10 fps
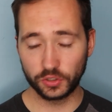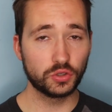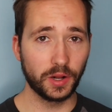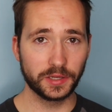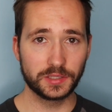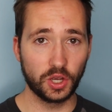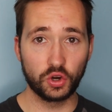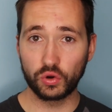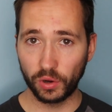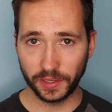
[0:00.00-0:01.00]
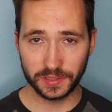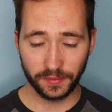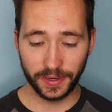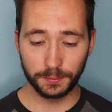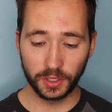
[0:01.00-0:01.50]
trucks across
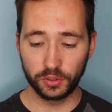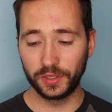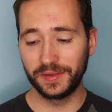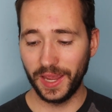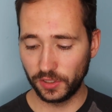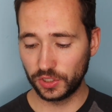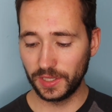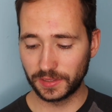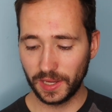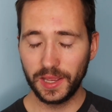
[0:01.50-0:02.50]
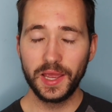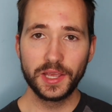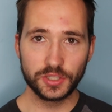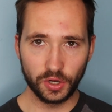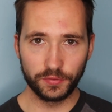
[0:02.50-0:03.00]
the lineup, including the HDs.
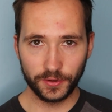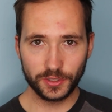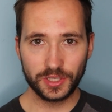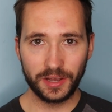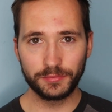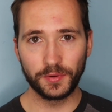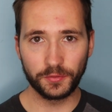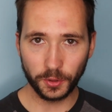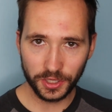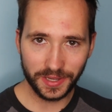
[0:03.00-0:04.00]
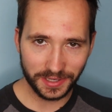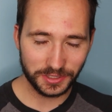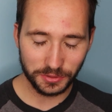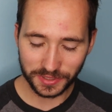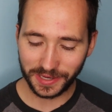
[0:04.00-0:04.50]
So first off, before you
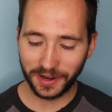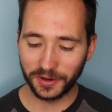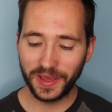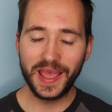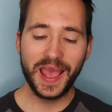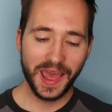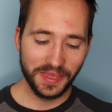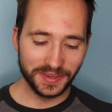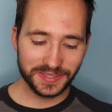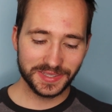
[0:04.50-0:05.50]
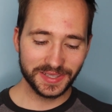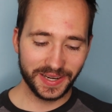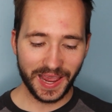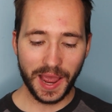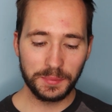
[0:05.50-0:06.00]
get too scared, this isn't
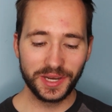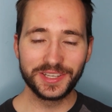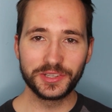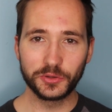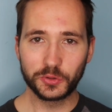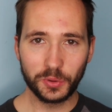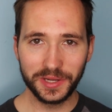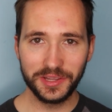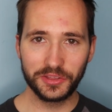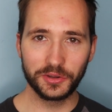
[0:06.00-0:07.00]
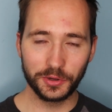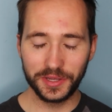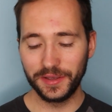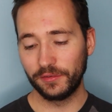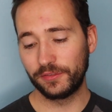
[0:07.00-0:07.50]
going to happen until
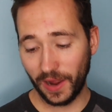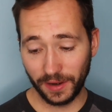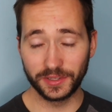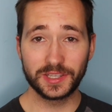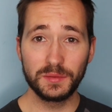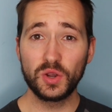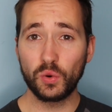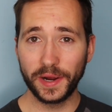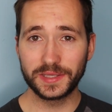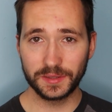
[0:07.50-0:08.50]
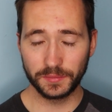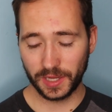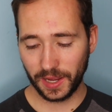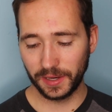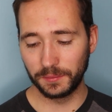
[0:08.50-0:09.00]
2035. It's going to be quite some
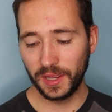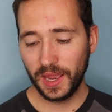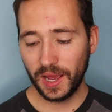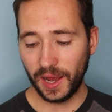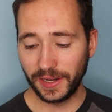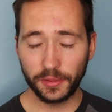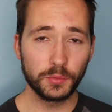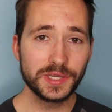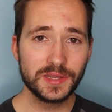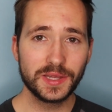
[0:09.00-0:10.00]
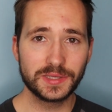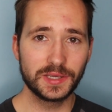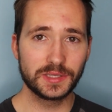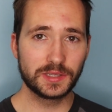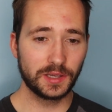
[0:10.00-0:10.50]
time. Now, the reason this
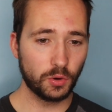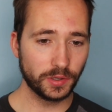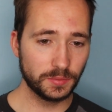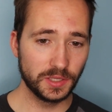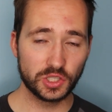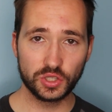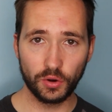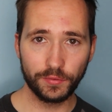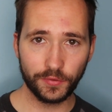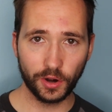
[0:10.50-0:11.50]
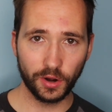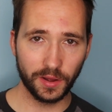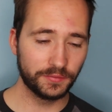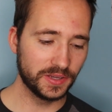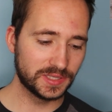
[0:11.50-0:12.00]
is going to be so far
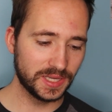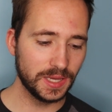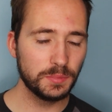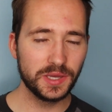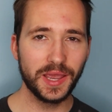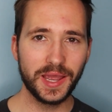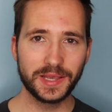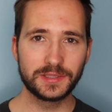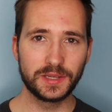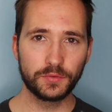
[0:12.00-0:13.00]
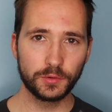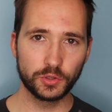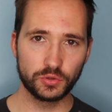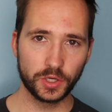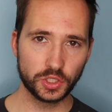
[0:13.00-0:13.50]
off is the EPA has different
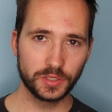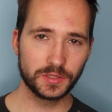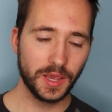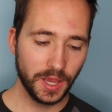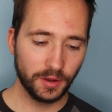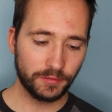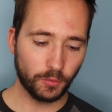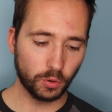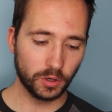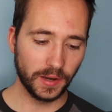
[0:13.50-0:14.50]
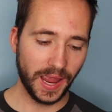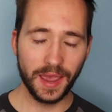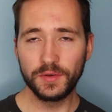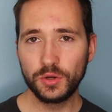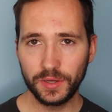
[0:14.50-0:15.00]
restrictions for
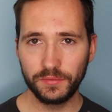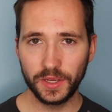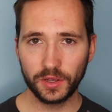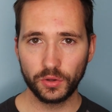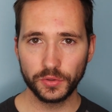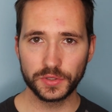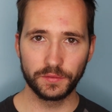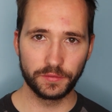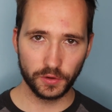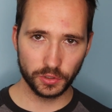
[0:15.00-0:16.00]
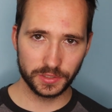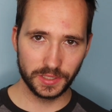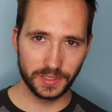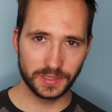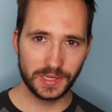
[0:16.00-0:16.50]
heavy-duty vehicles
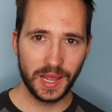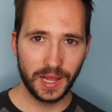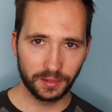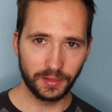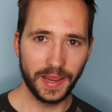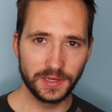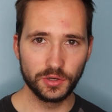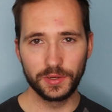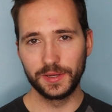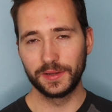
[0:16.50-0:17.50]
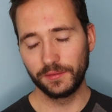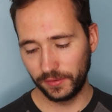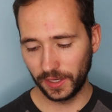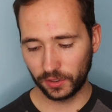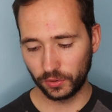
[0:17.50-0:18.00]
versus light-duty
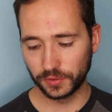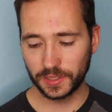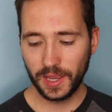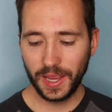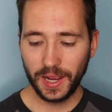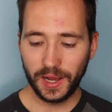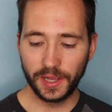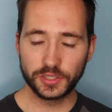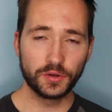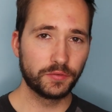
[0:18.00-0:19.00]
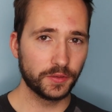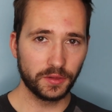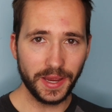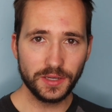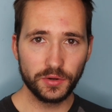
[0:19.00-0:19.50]
vehicles. So for the
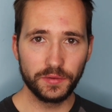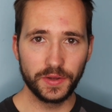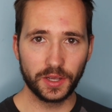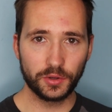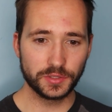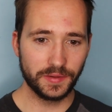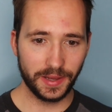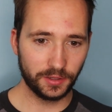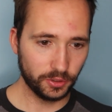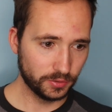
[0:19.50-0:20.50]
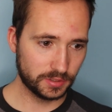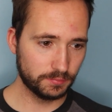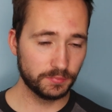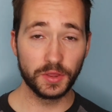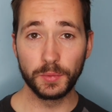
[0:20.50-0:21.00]
light-duty vehicles, and that includes
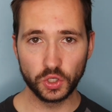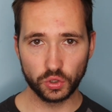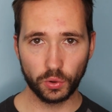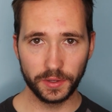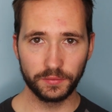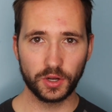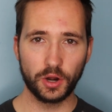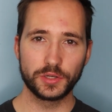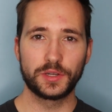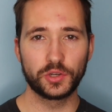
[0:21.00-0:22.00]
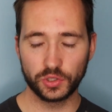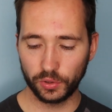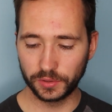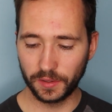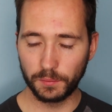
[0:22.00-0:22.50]
the majority of cars that are
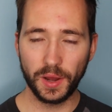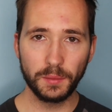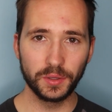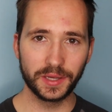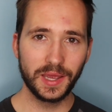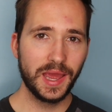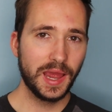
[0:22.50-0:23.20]
sold to the public,